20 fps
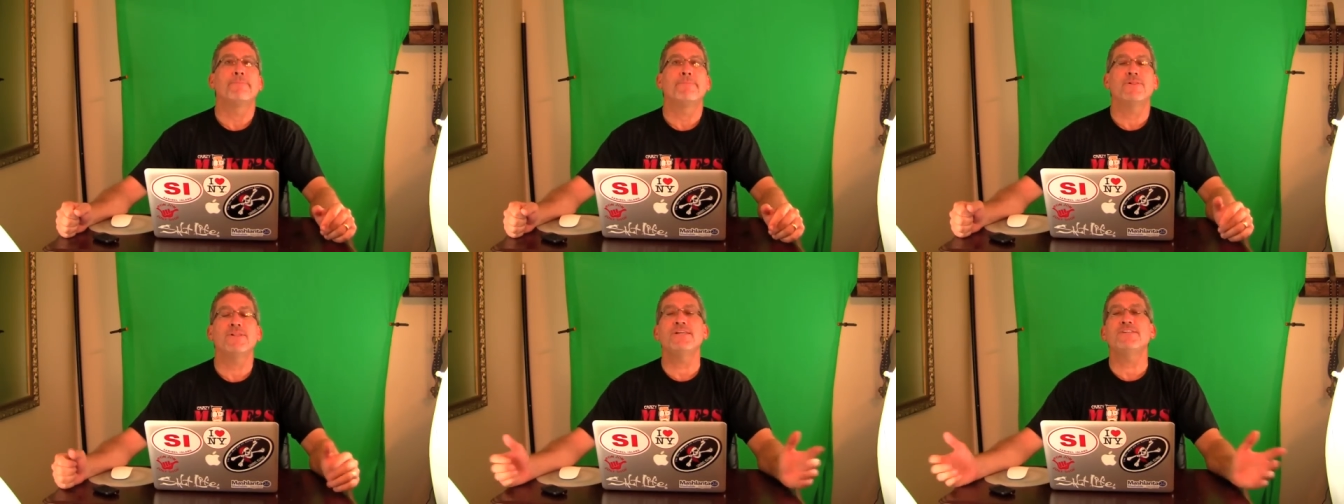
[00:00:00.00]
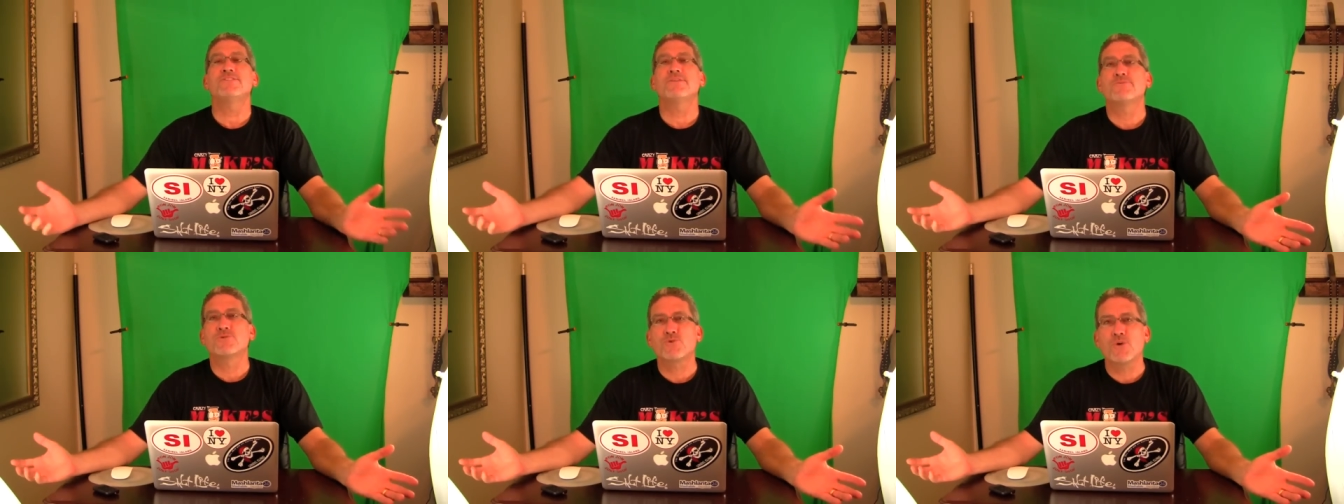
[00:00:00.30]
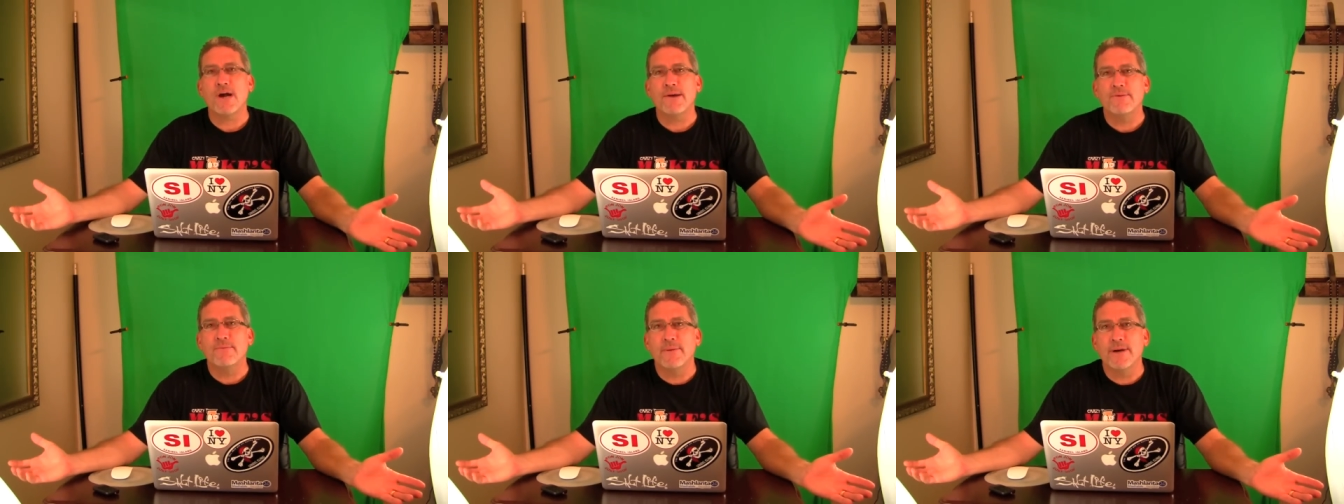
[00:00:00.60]
Please
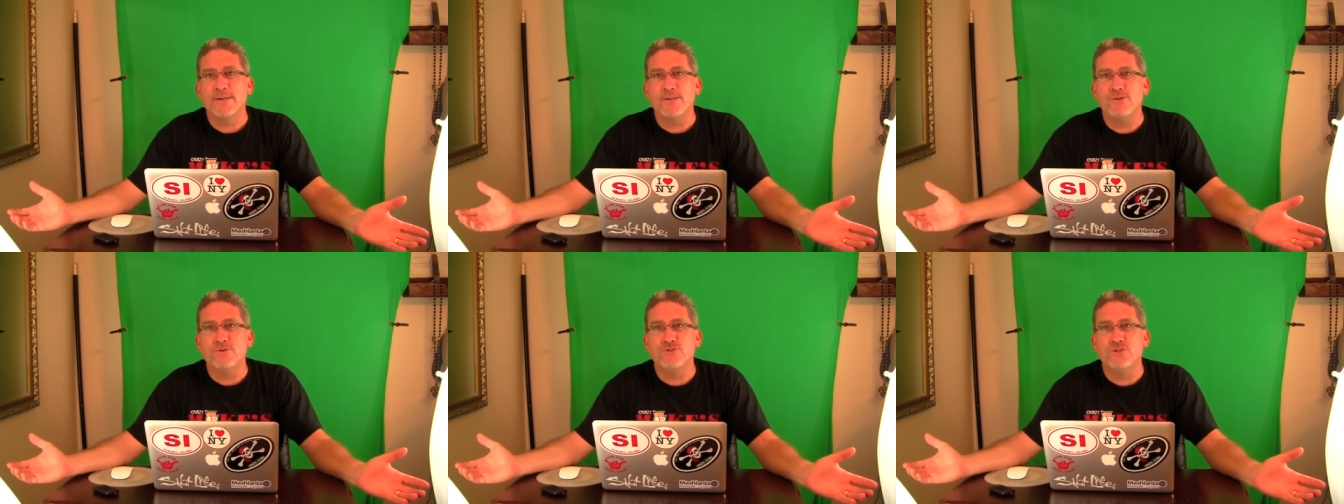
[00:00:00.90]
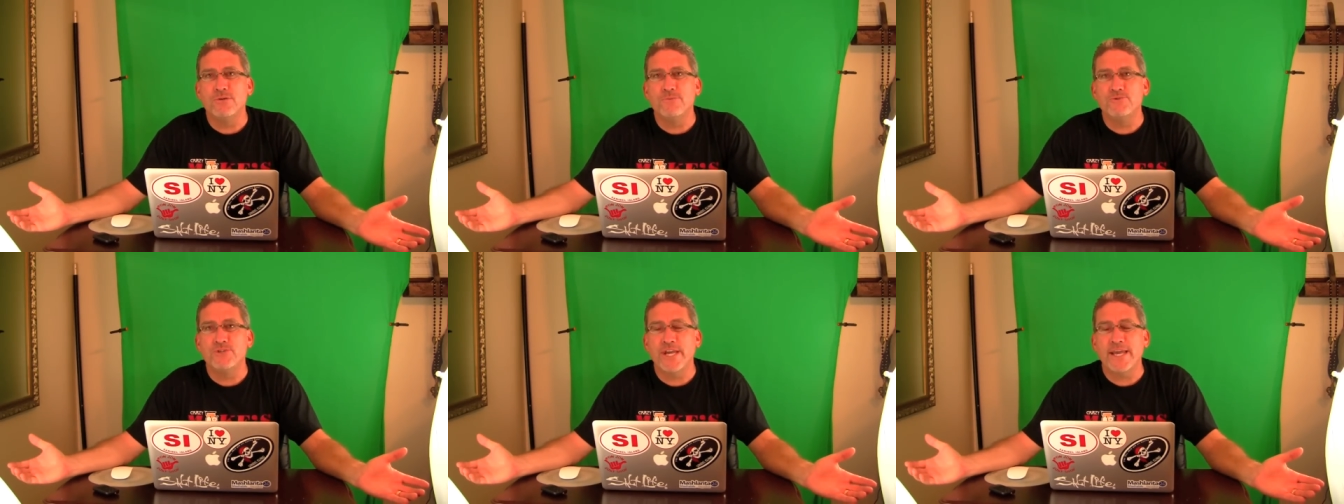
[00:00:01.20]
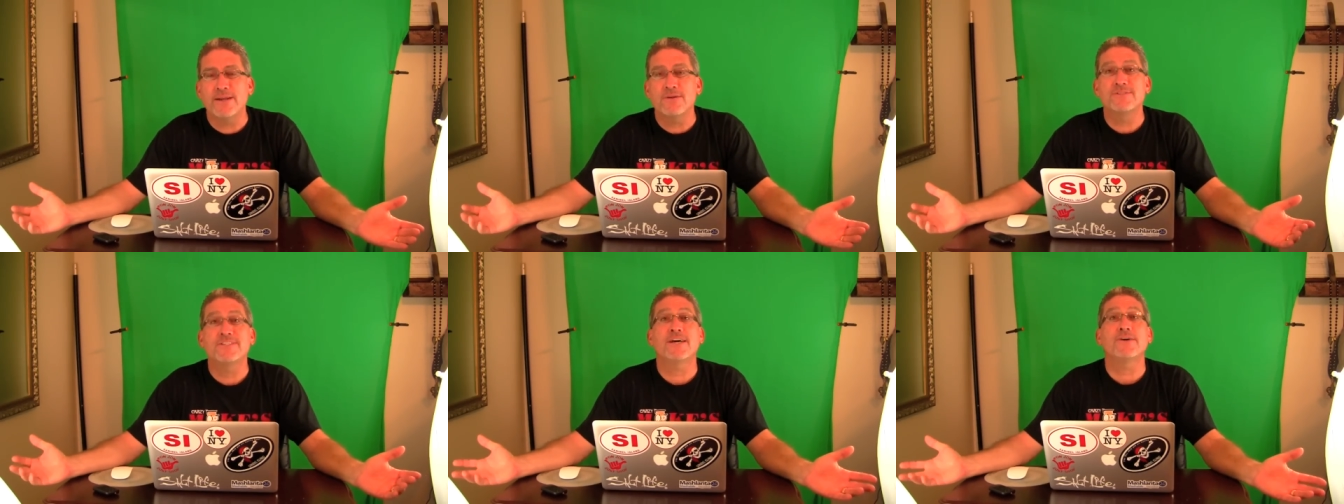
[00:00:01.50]
subscribe to my YouTube
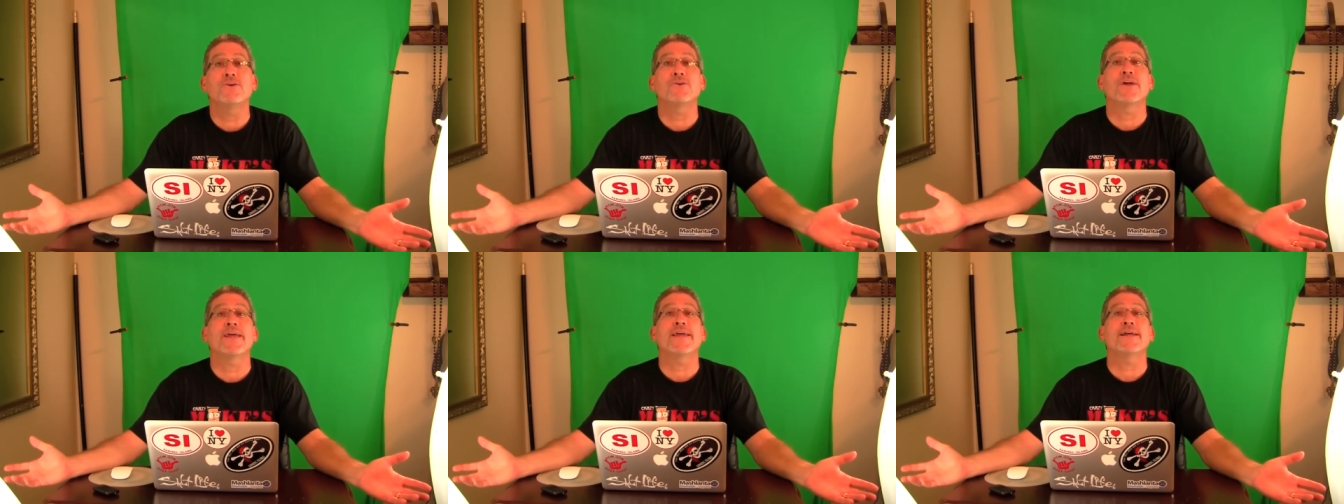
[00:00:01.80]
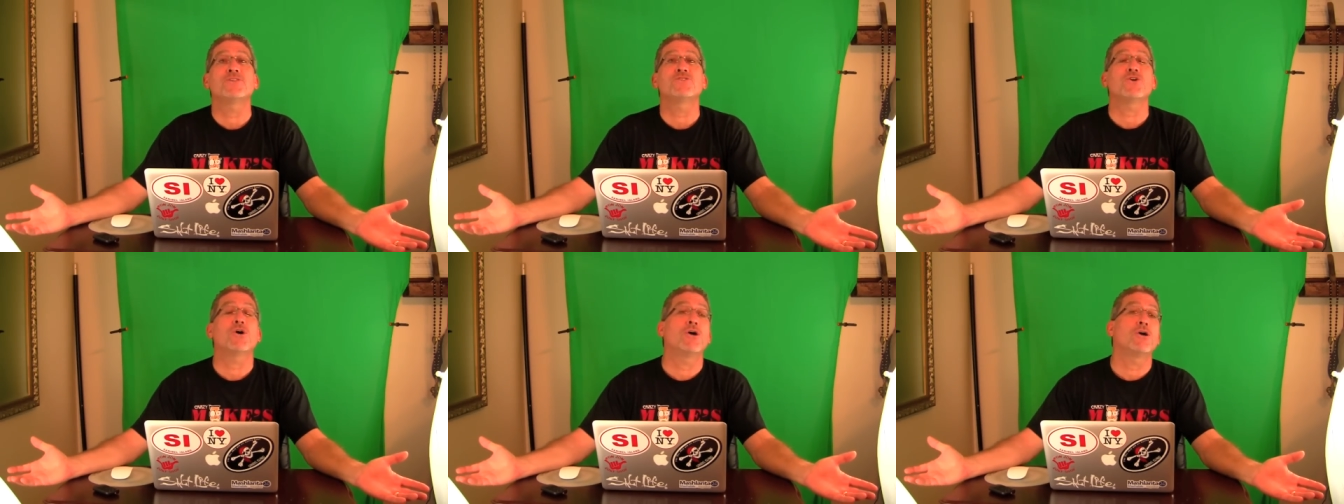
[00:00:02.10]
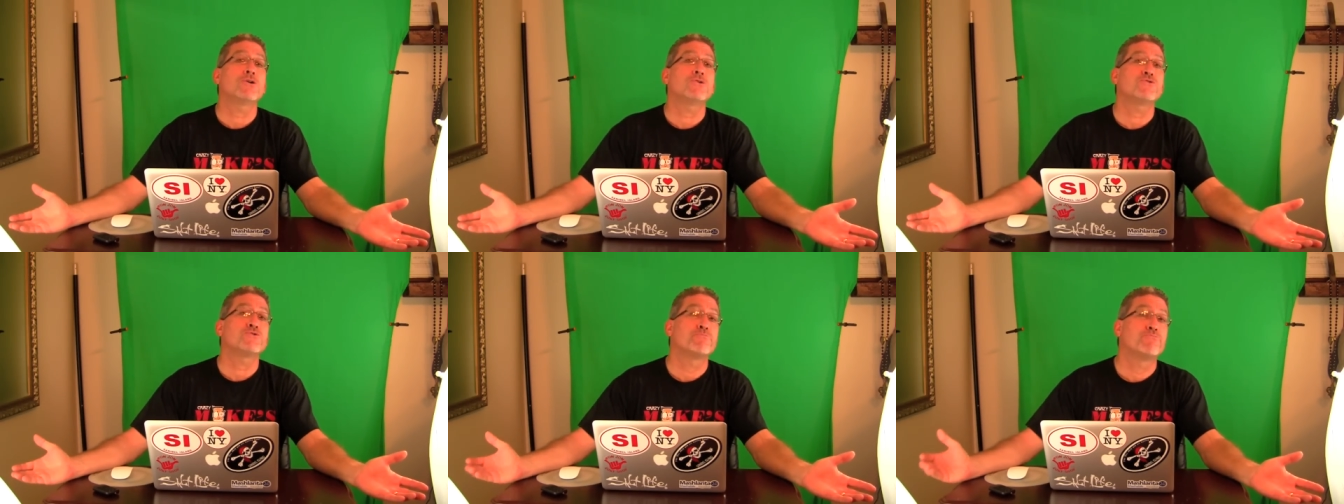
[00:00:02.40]
channel. Tell your aunts,
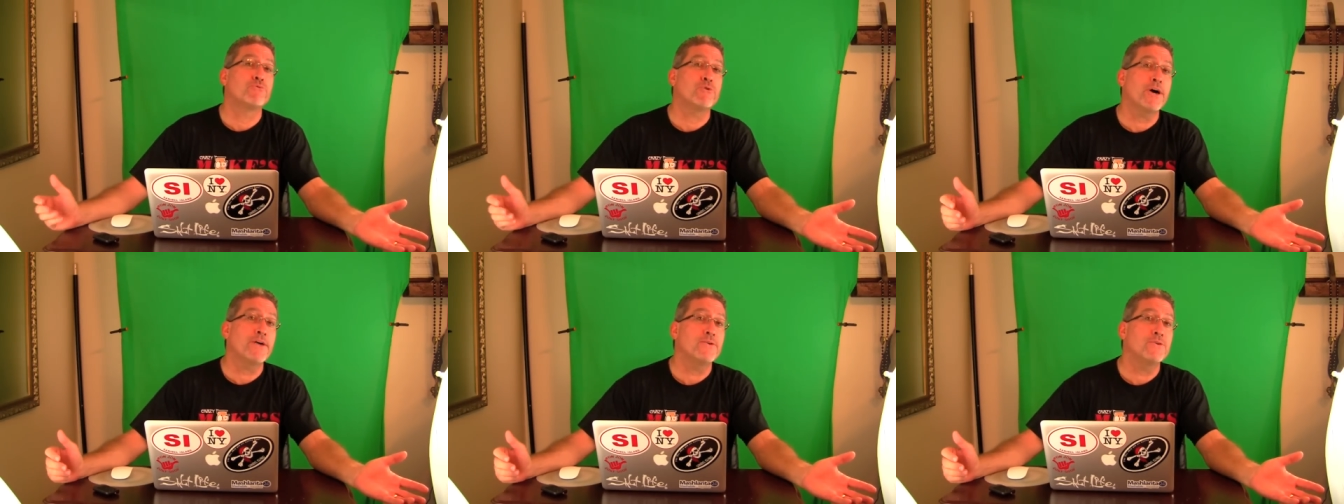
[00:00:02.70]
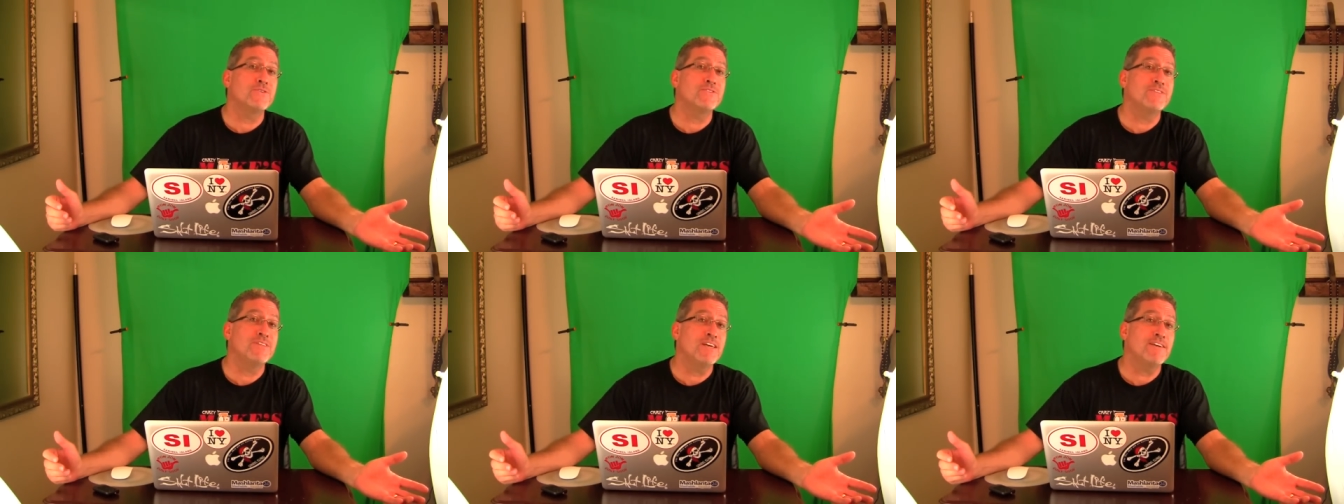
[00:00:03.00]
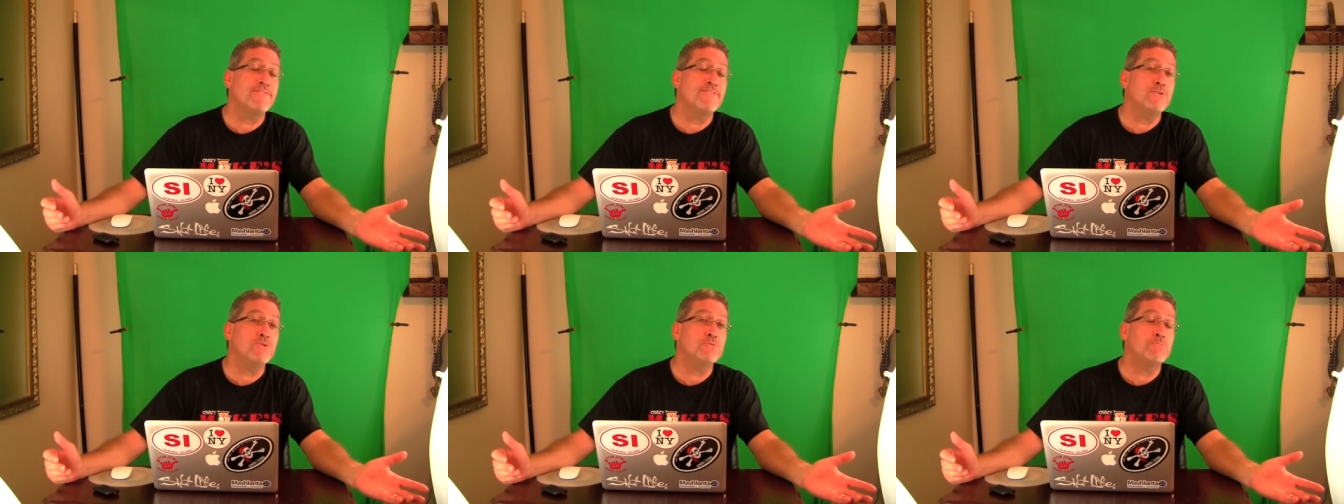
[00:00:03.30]
uncles, brothers,
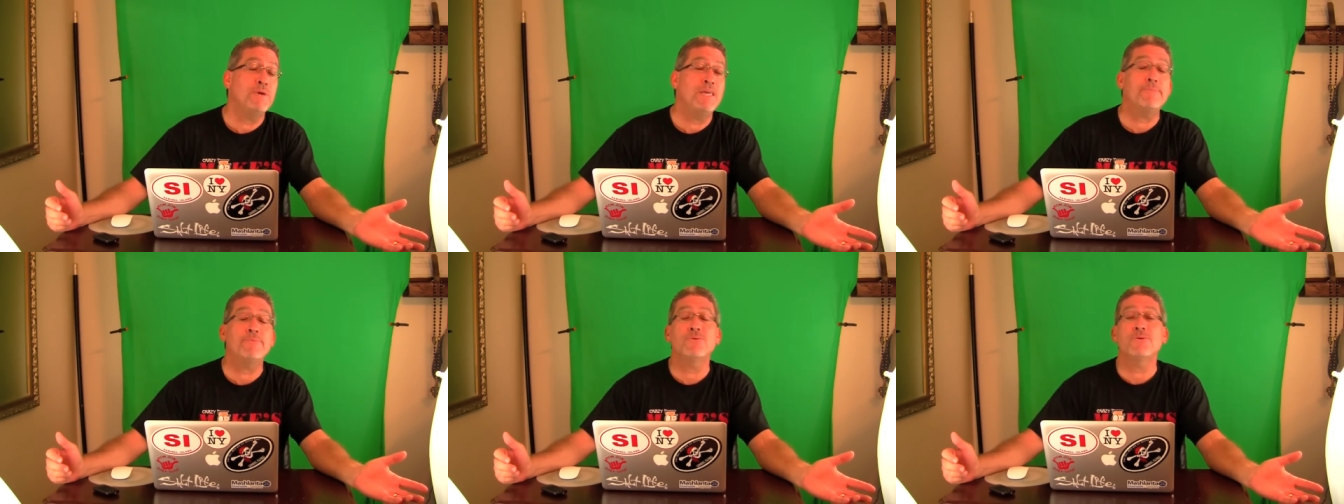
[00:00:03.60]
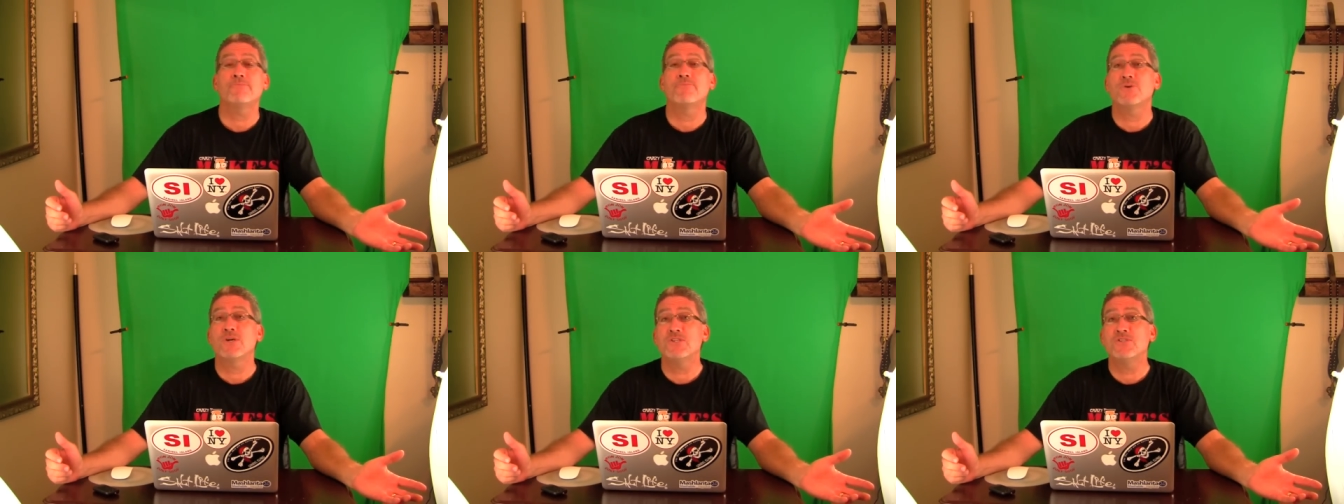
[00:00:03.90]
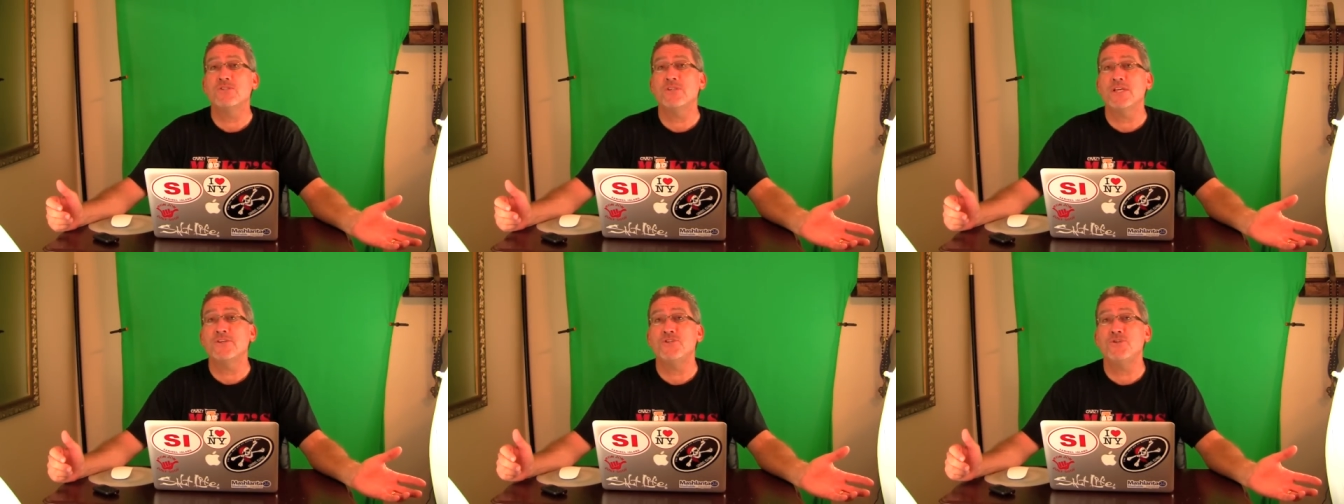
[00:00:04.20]
nephews, people in
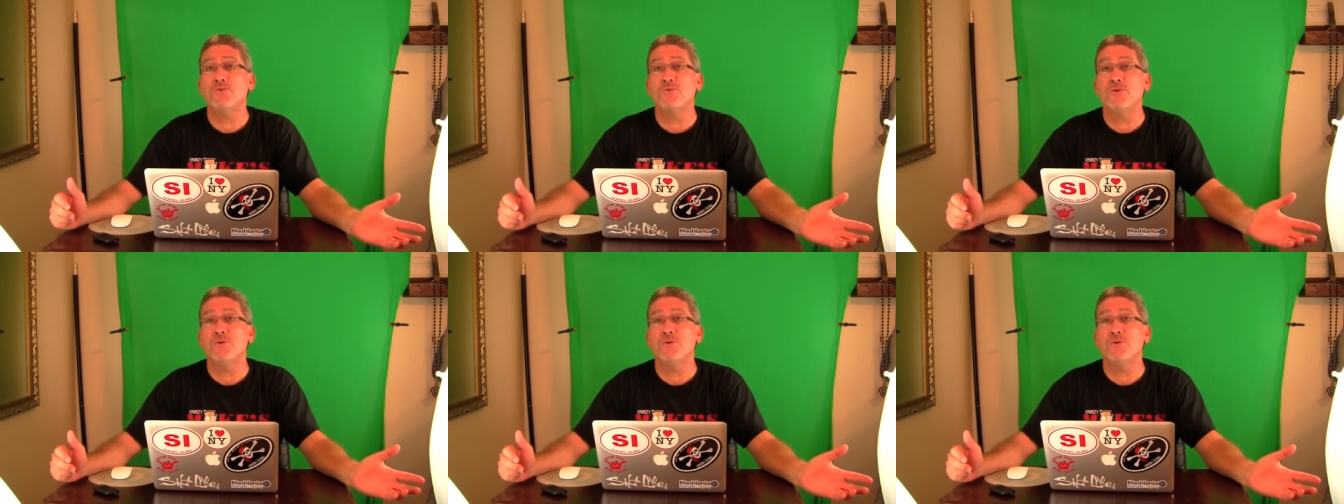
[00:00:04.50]
prison that